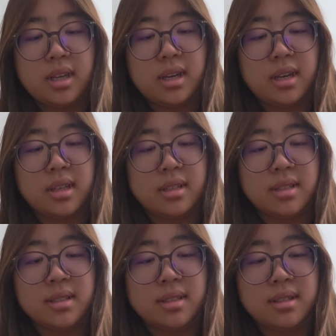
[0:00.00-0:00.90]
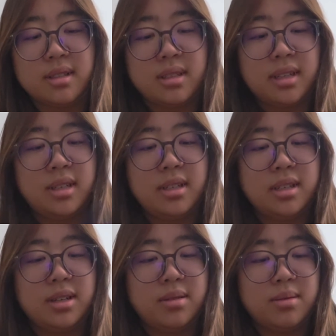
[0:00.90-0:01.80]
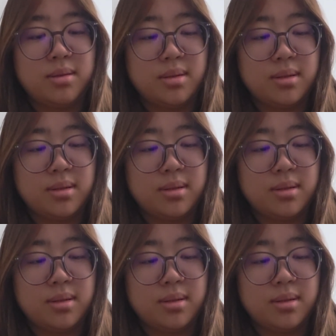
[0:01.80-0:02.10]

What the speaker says: Guys, I didn't know.